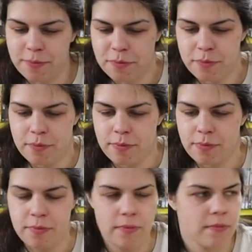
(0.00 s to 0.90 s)

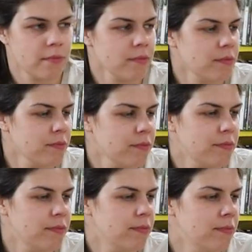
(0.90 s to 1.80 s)

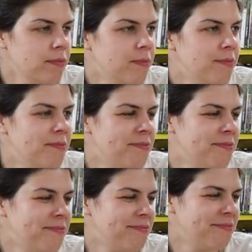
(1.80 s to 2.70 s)

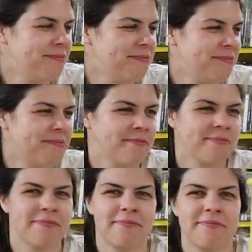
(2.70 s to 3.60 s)

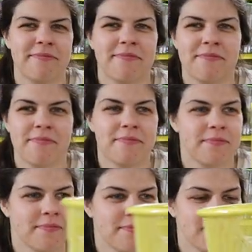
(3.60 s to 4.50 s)

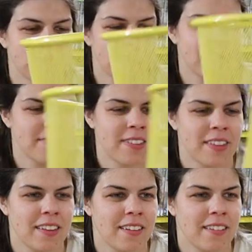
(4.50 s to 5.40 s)

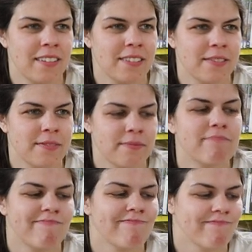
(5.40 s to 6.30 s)

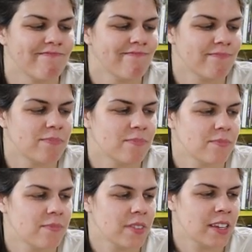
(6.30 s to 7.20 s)
The person shown says nothing.